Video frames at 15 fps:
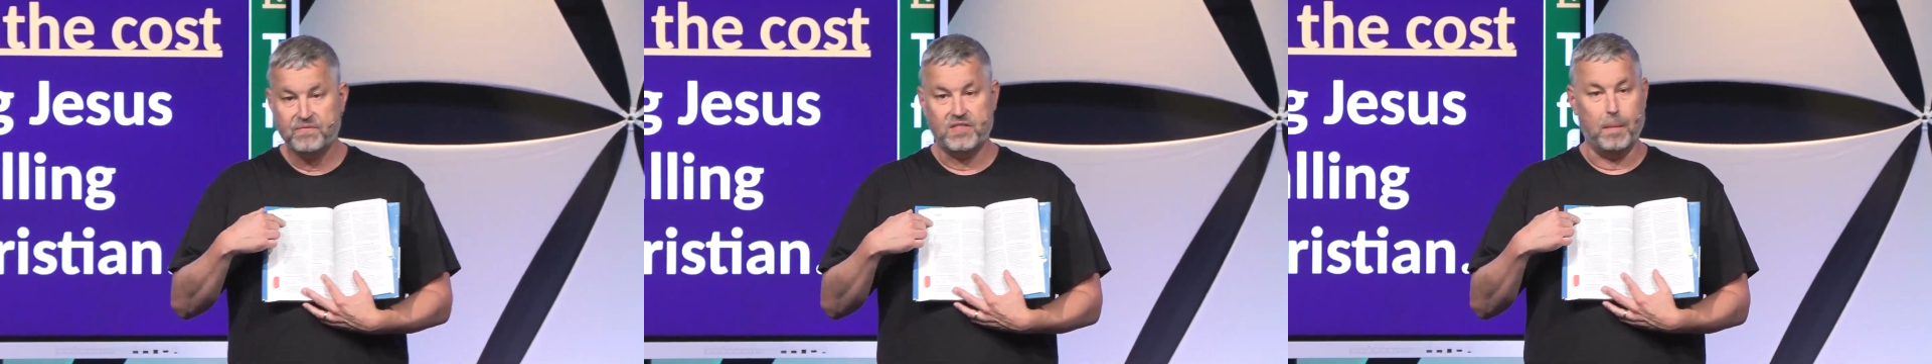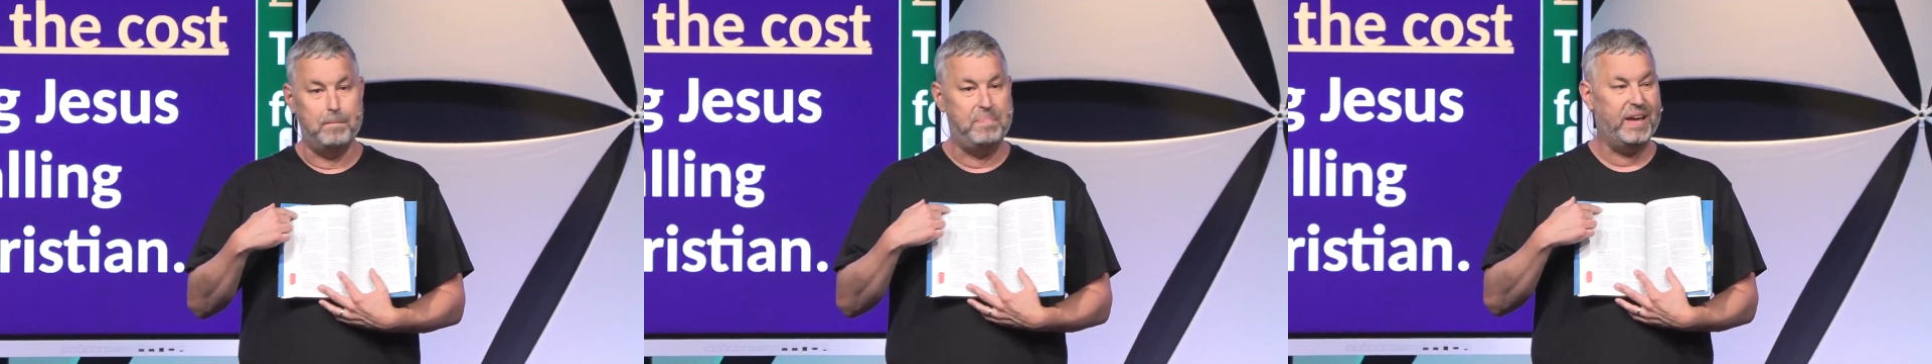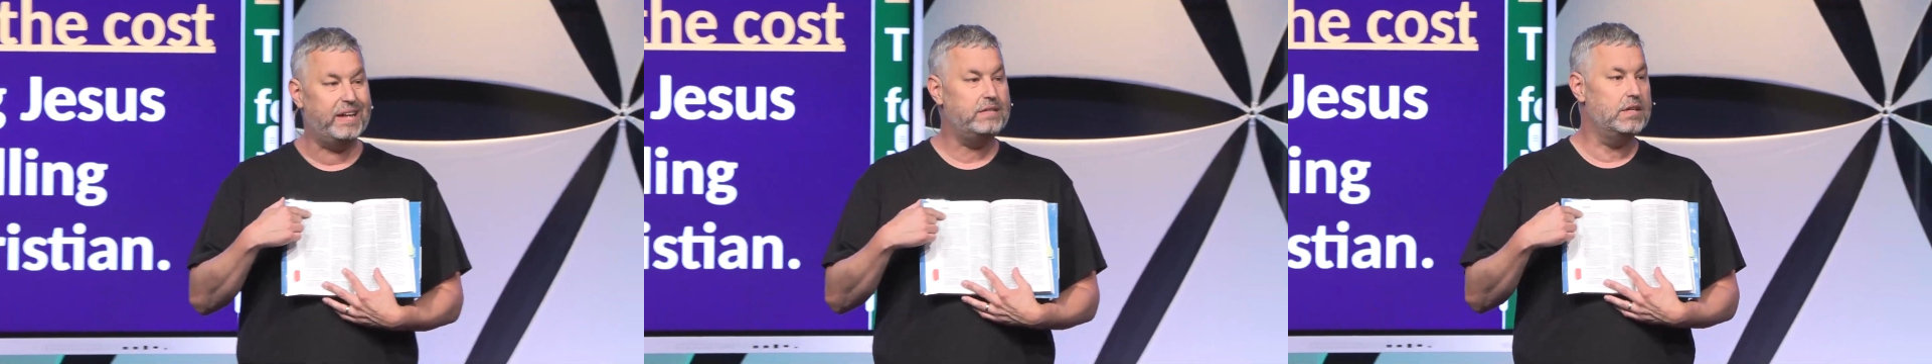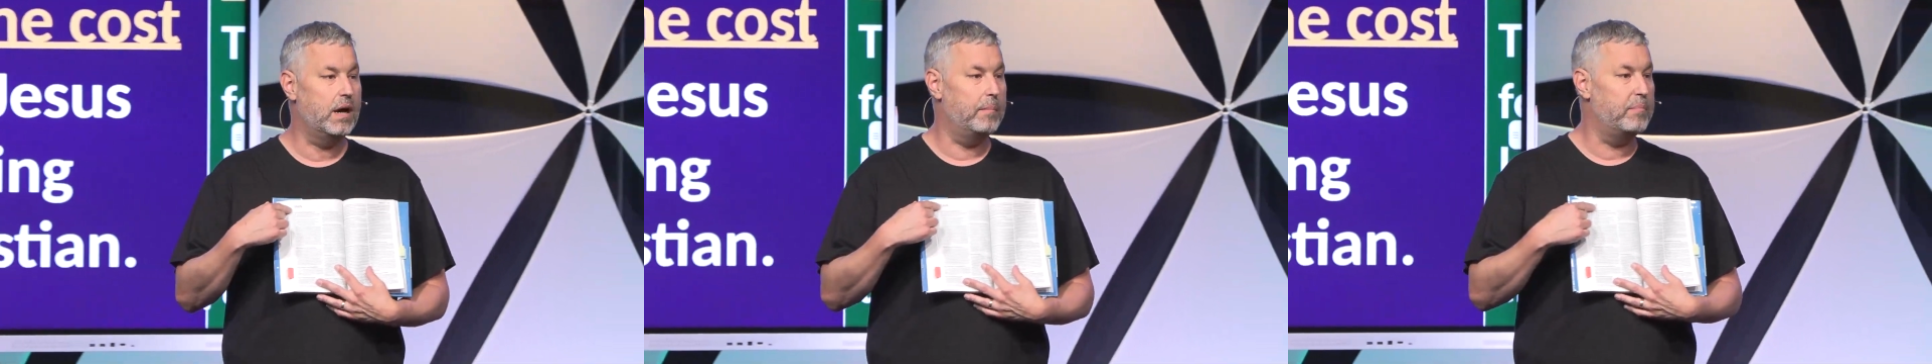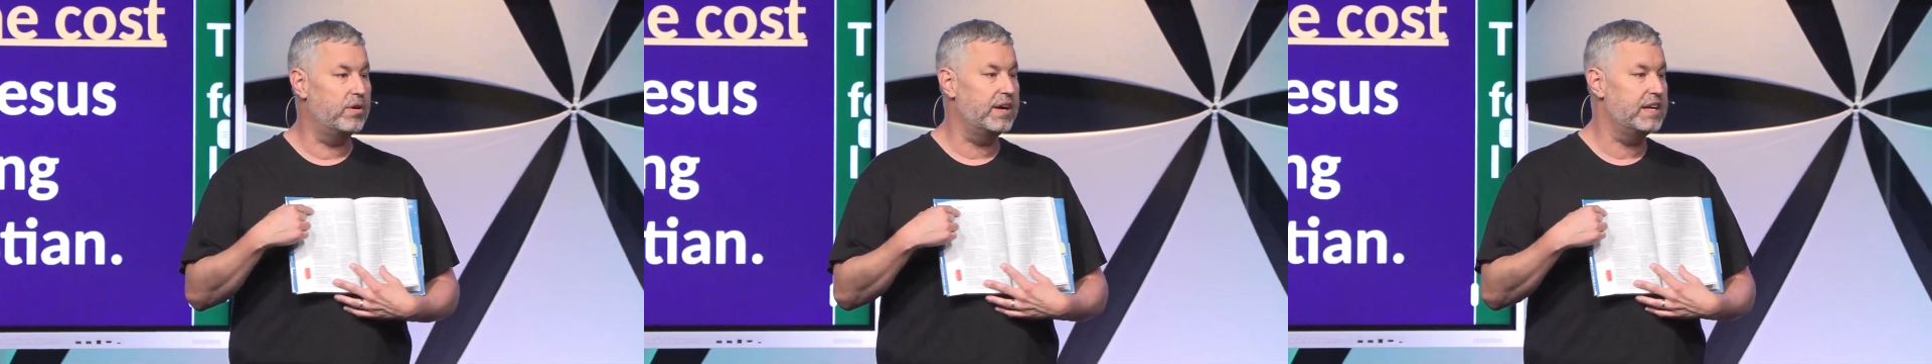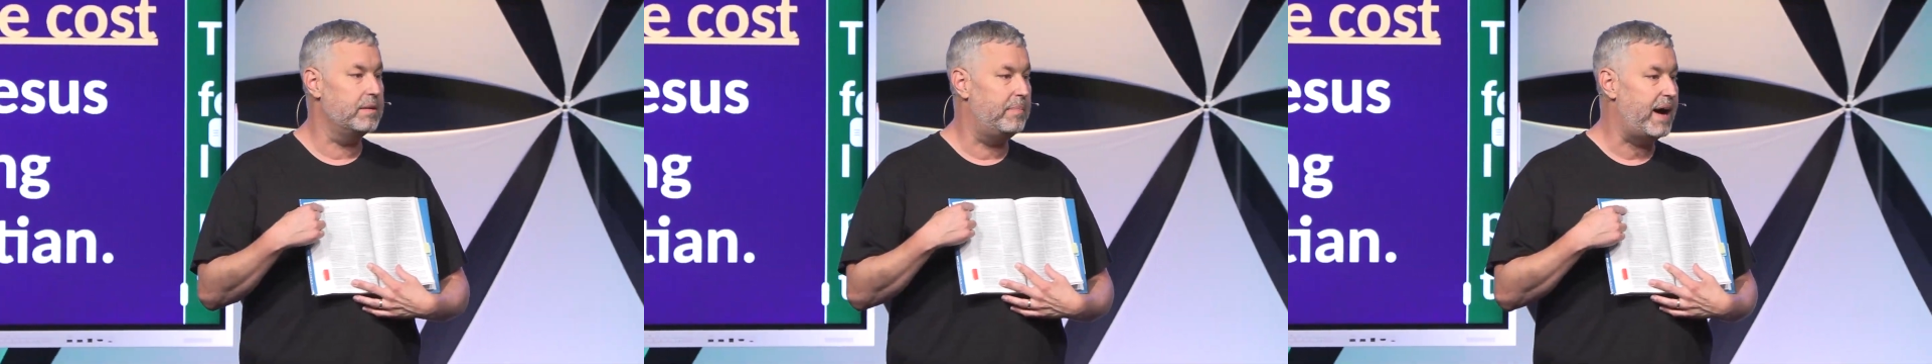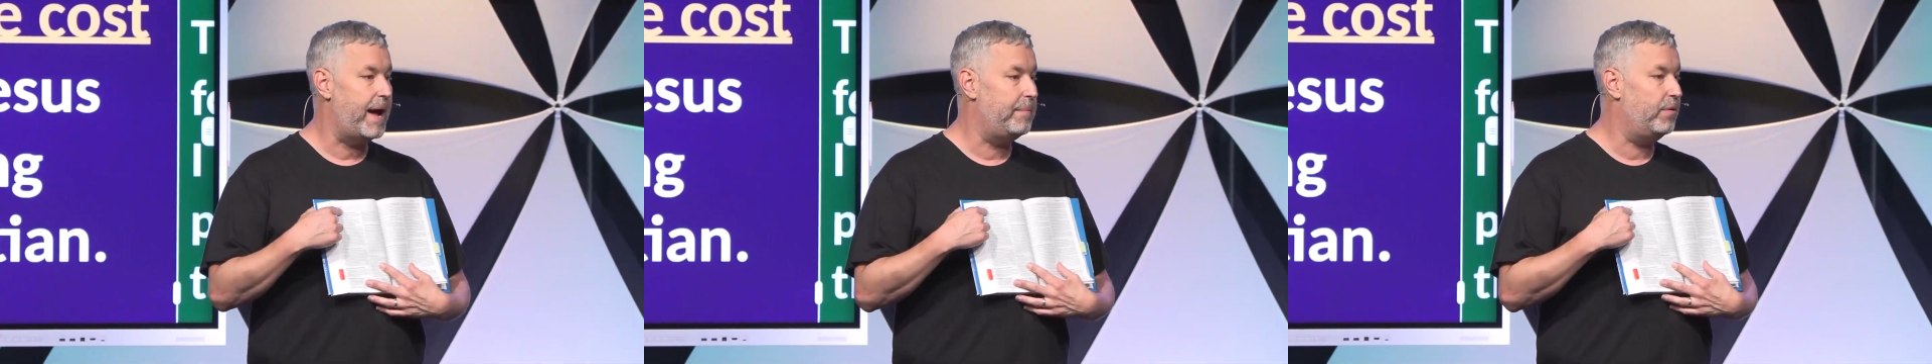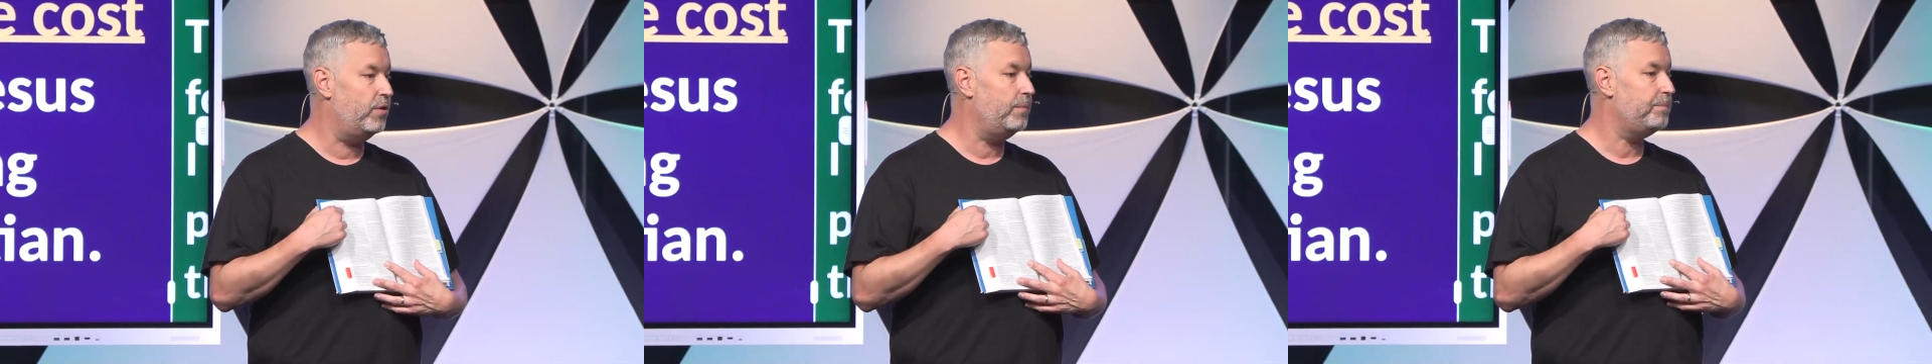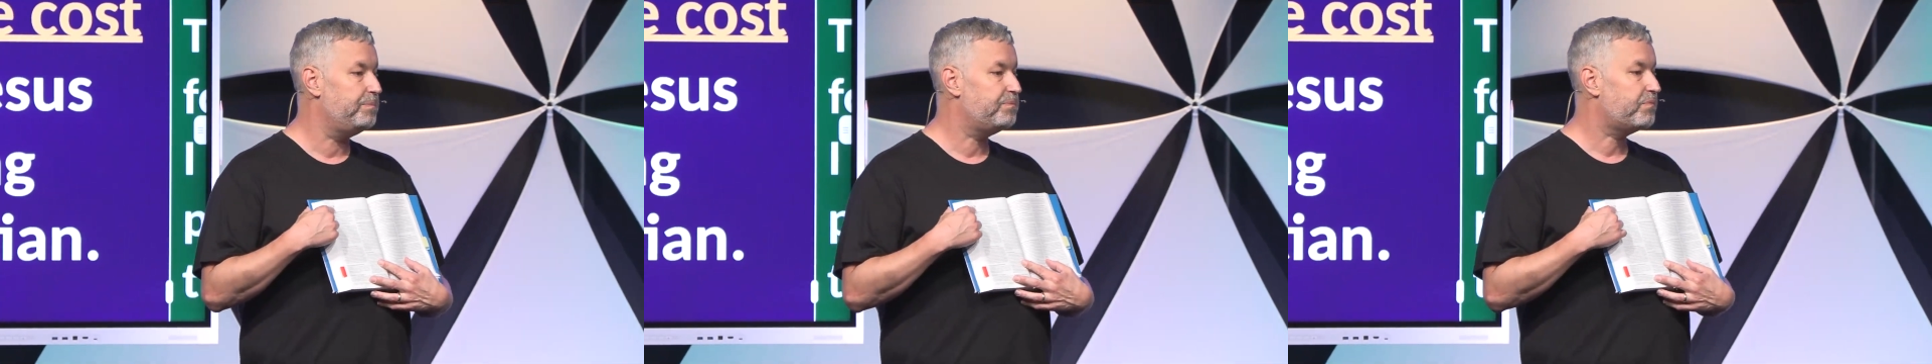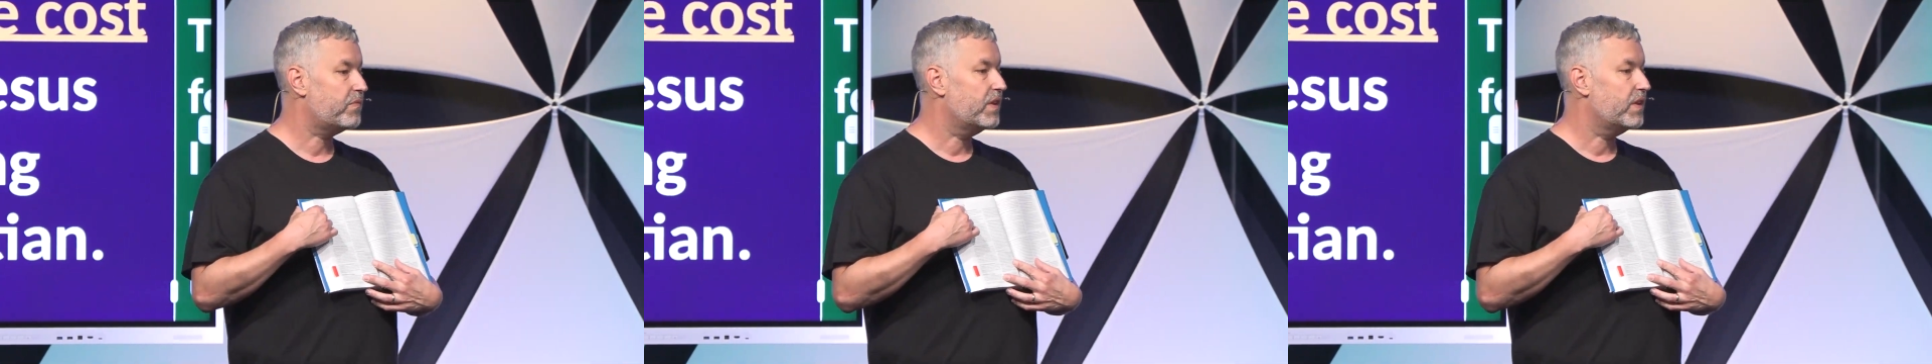the big number in a Bible